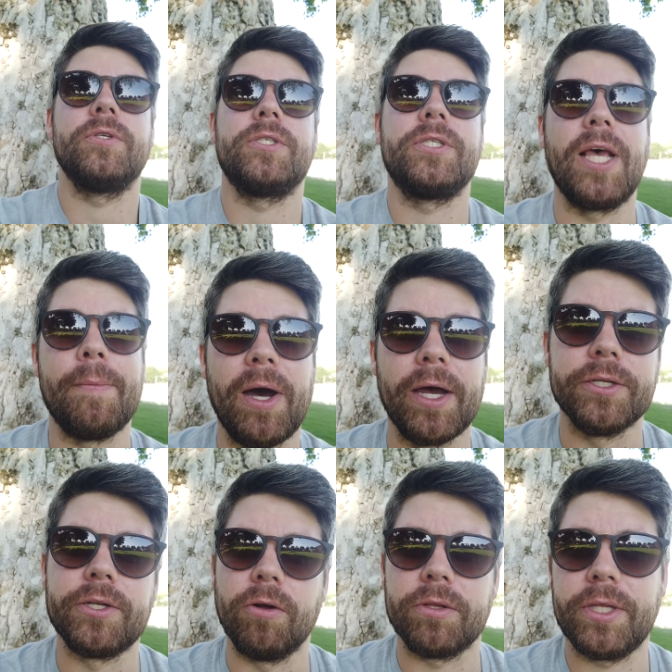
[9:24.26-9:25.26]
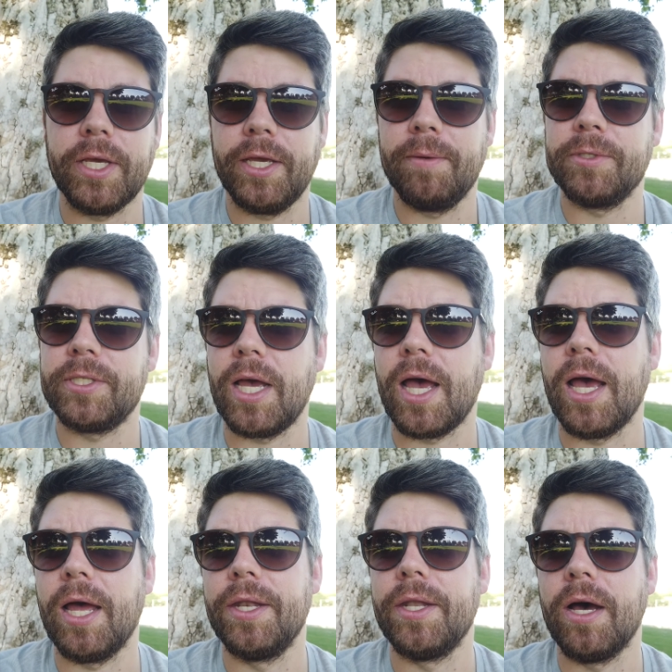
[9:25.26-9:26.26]
semi-adult themes
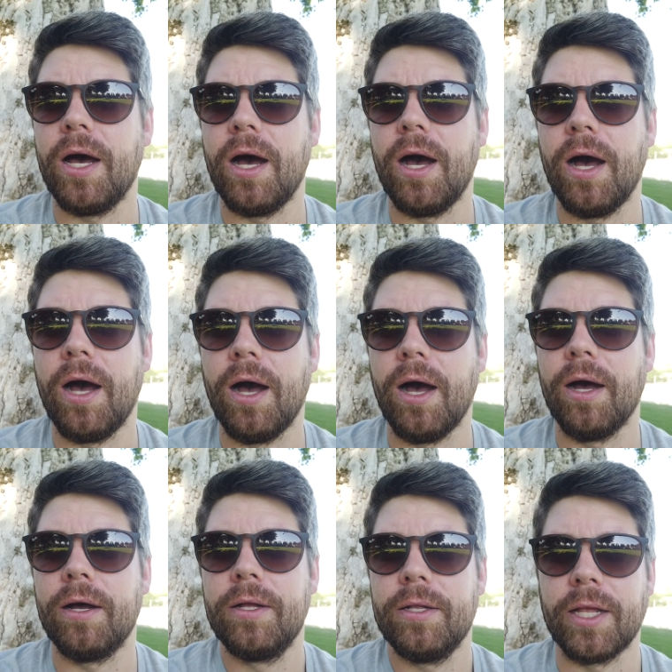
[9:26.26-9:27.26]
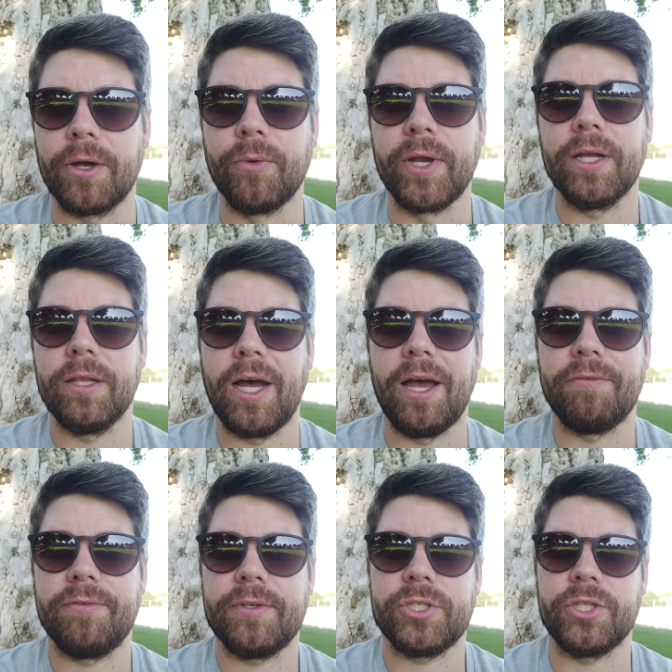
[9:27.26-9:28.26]
and uh, like real
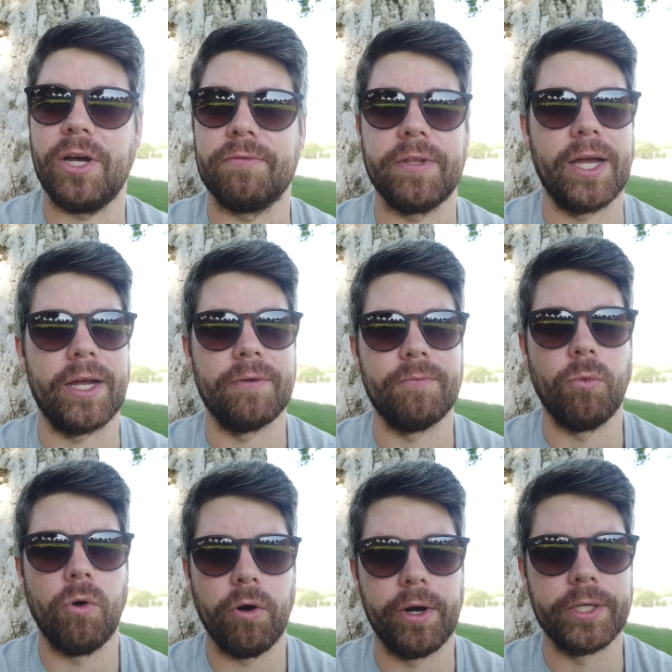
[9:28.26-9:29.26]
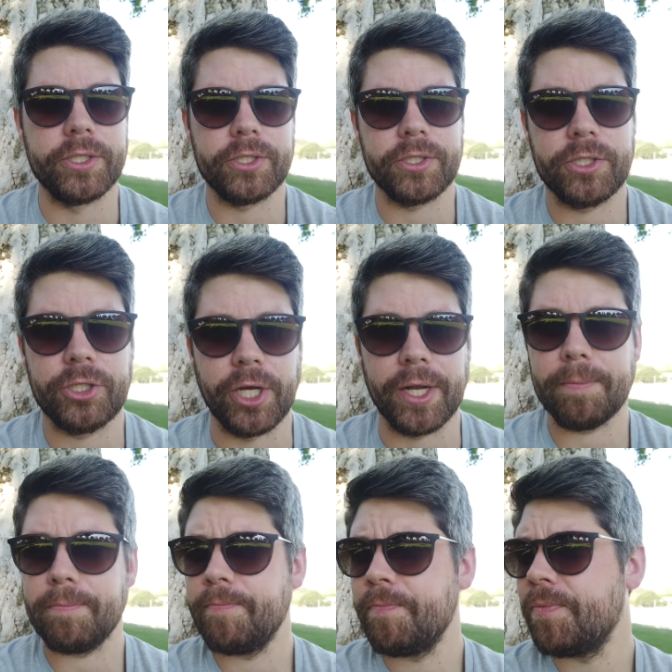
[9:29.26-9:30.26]
life stuff like war and shit.
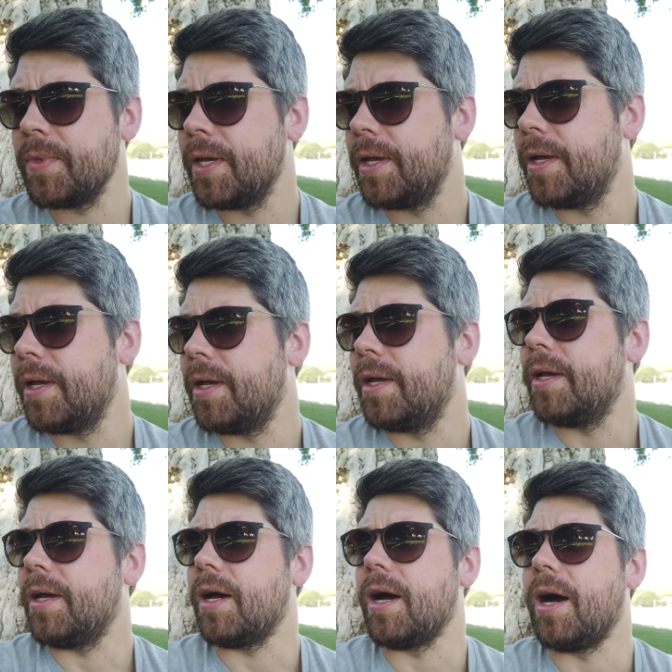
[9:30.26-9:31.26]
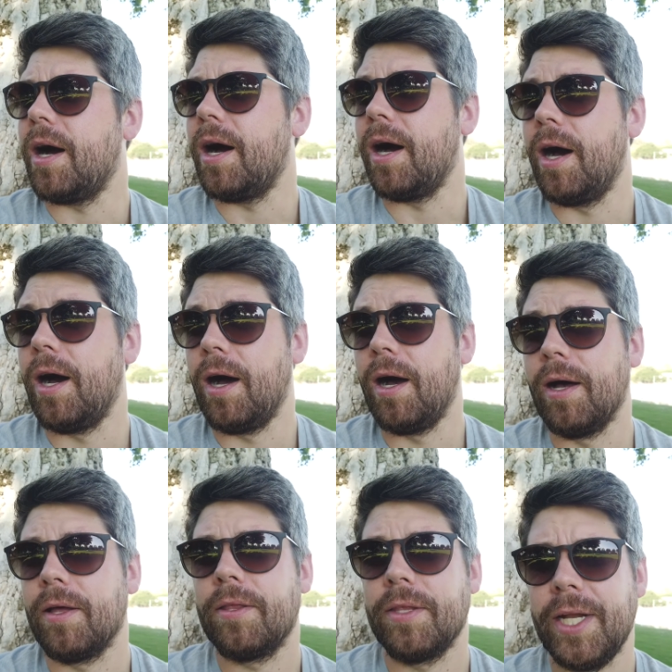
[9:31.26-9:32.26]

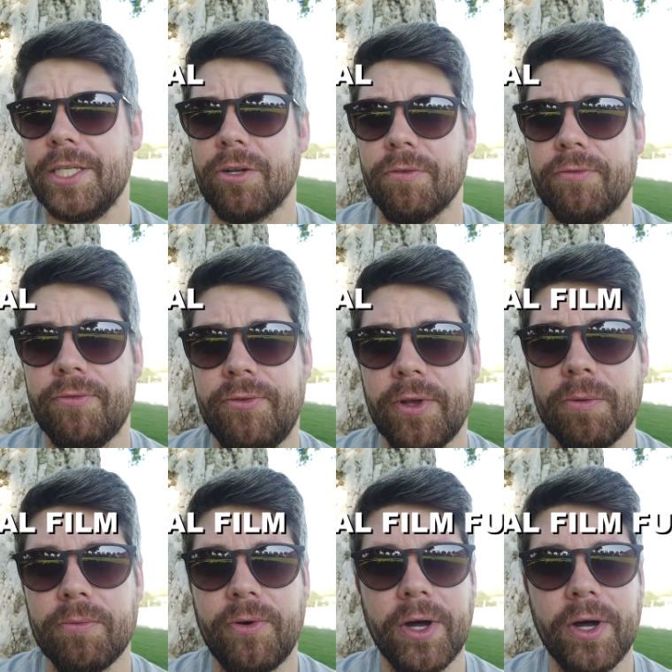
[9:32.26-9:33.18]
Uh, the National Film